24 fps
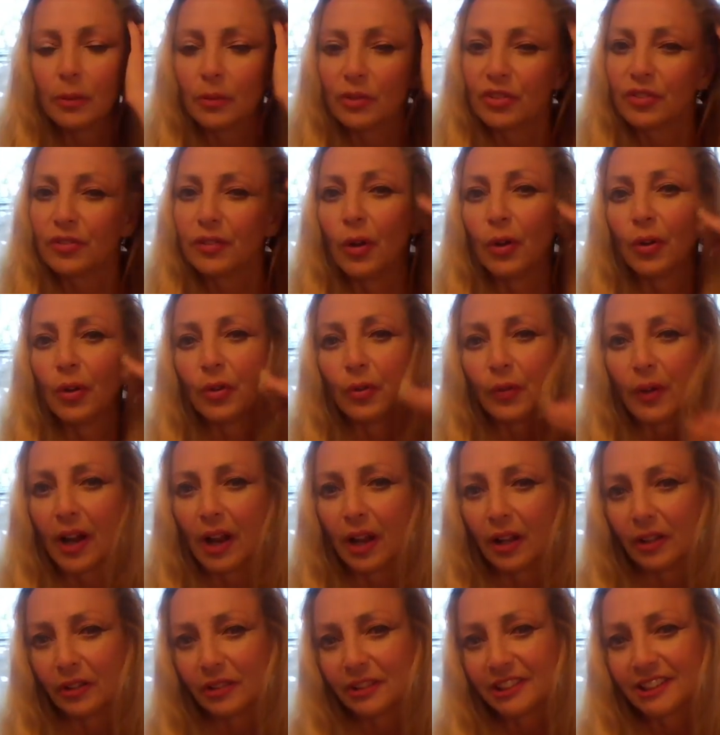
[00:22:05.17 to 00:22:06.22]
that was flowing
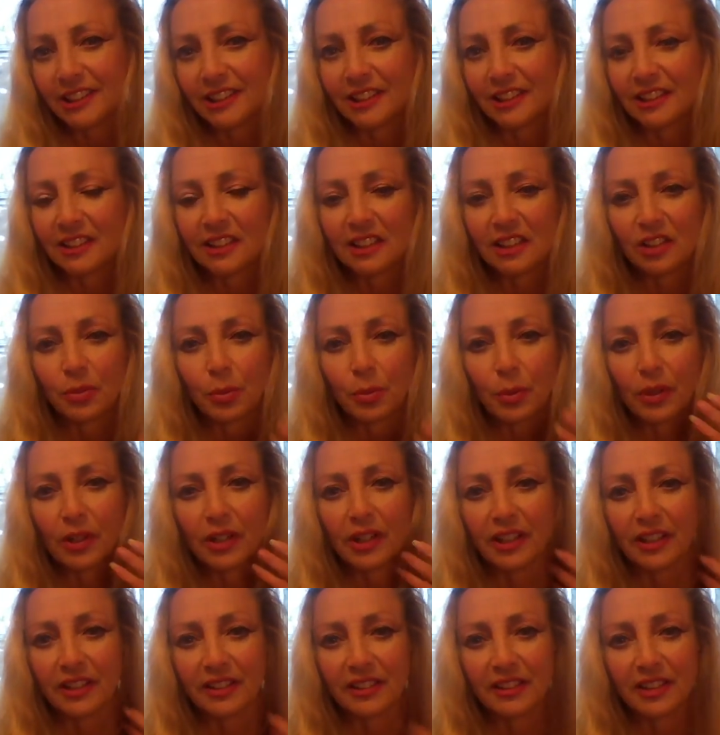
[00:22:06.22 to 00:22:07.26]
around. Since we're
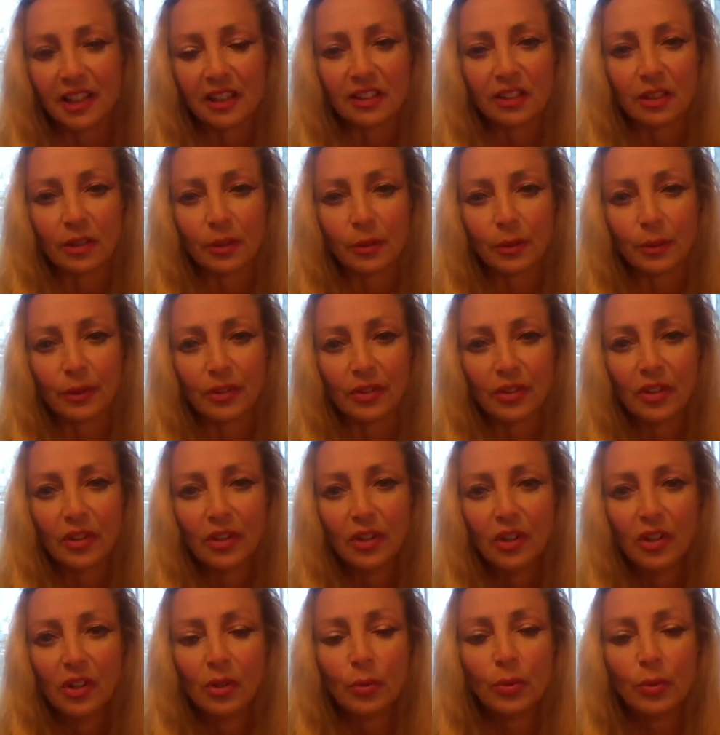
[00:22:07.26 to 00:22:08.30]
going to assess her
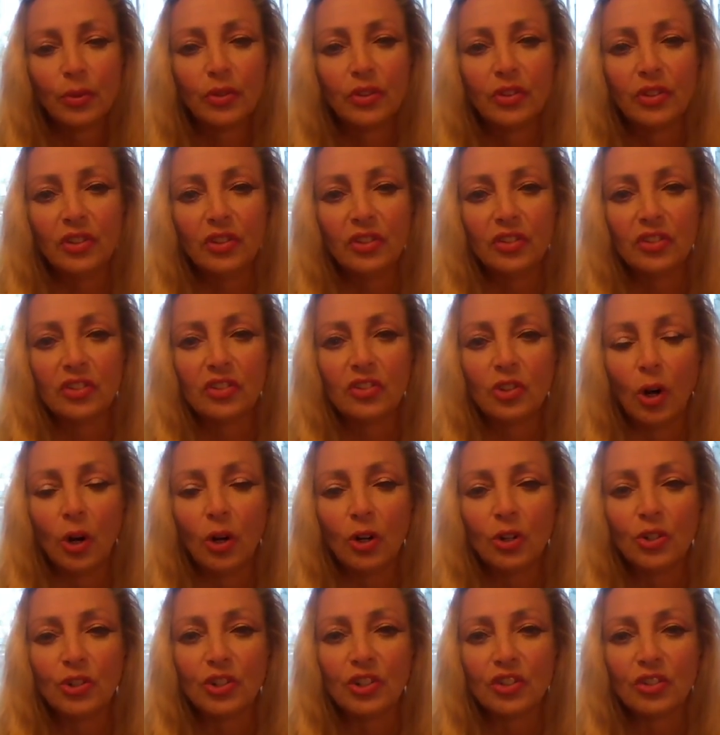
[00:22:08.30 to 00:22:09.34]
with these
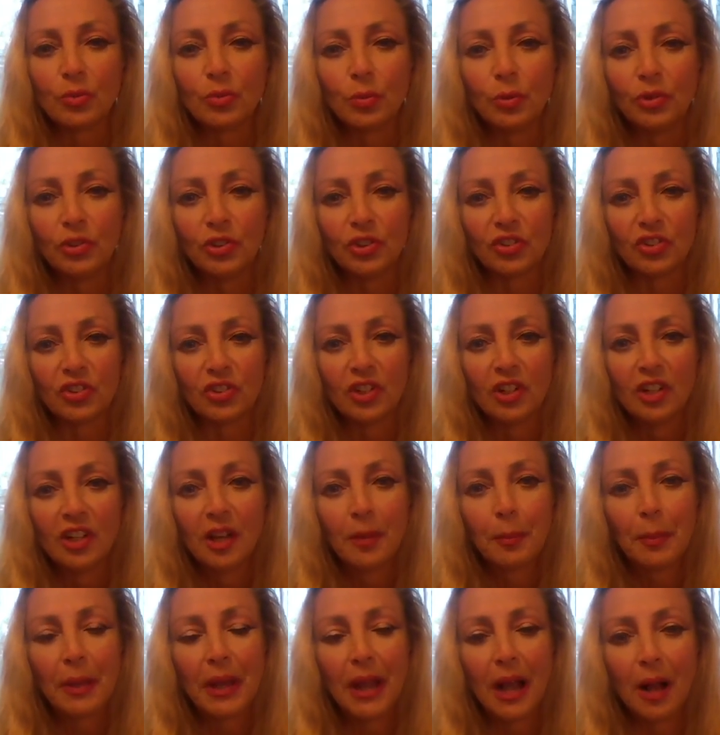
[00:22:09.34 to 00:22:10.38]
charges, we'll just
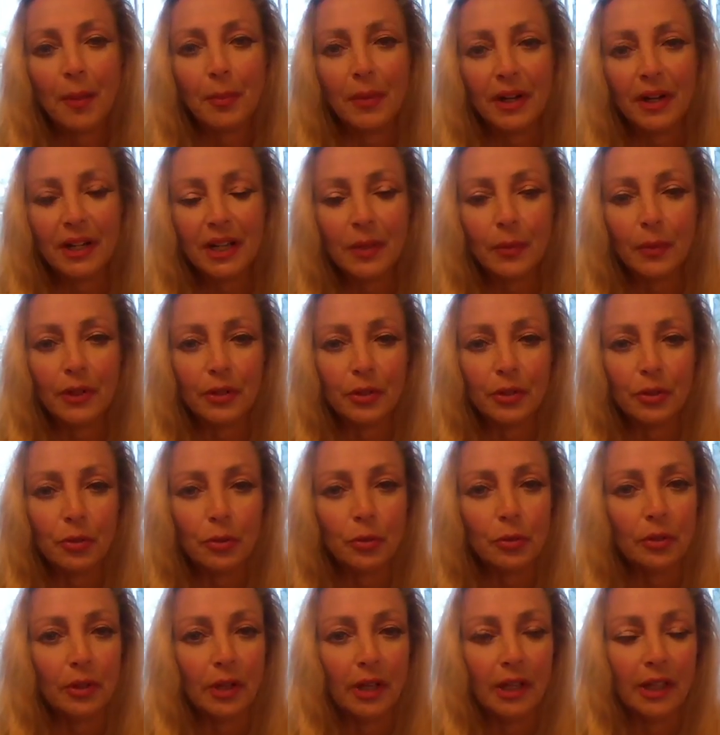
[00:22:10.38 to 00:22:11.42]
pay out money
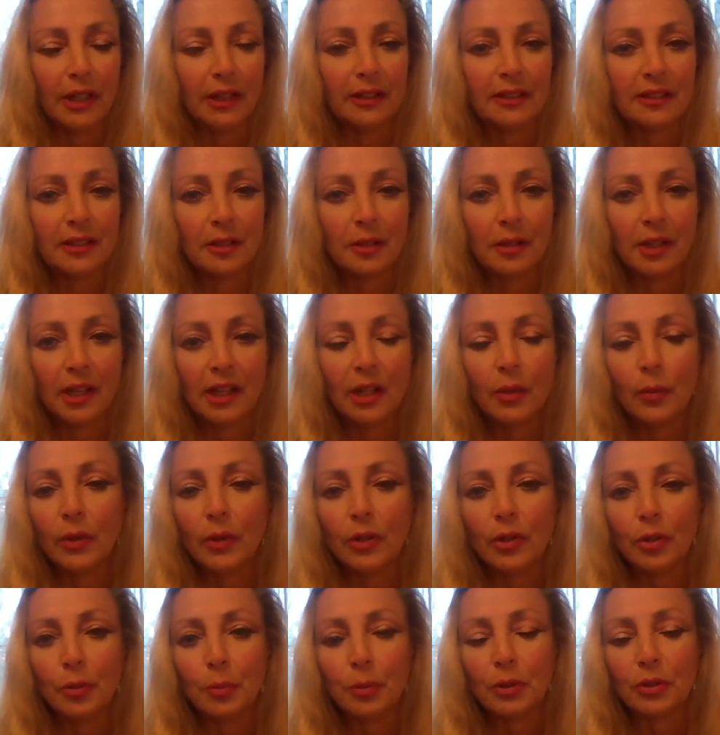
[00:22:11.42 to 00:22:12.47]
to
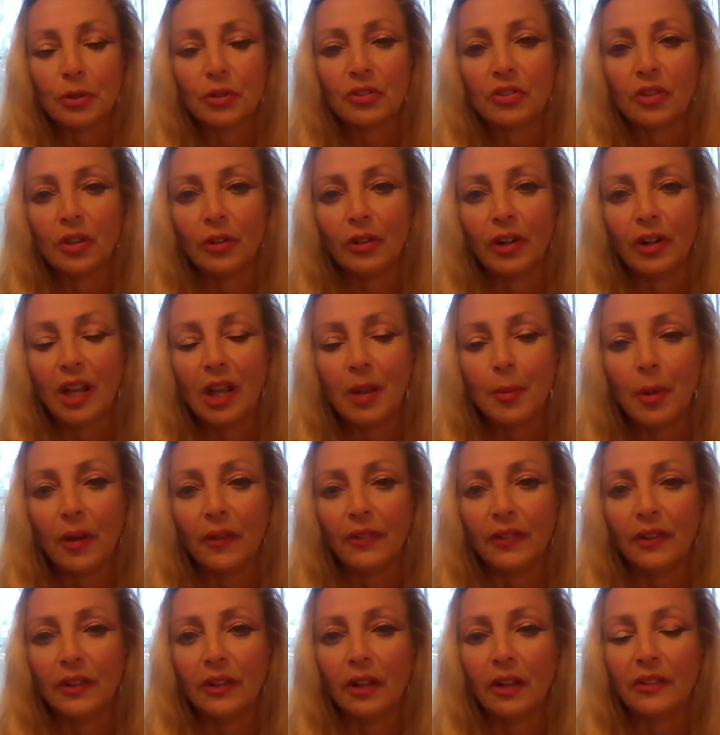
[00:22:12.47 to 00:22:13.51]
anyone who puts their name
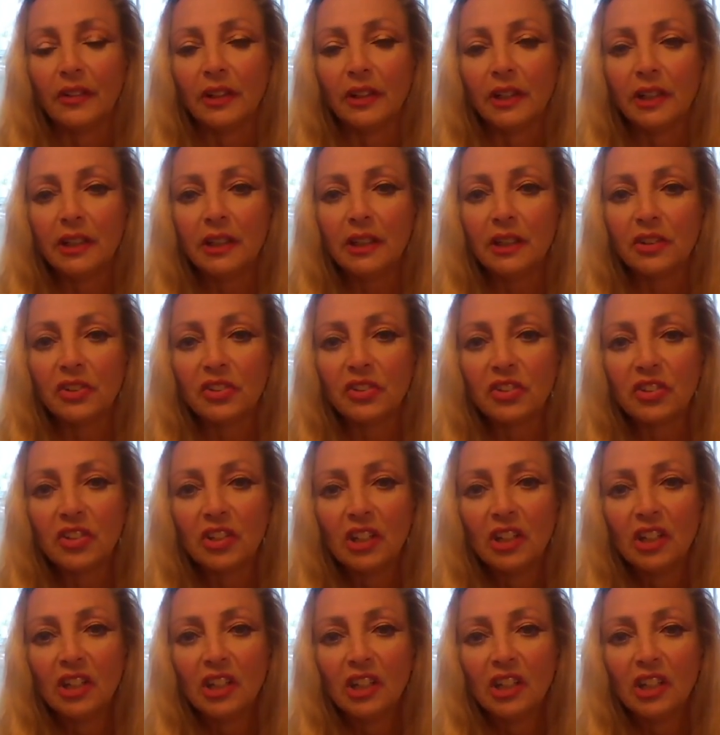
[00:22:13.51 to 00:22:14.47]
on the list.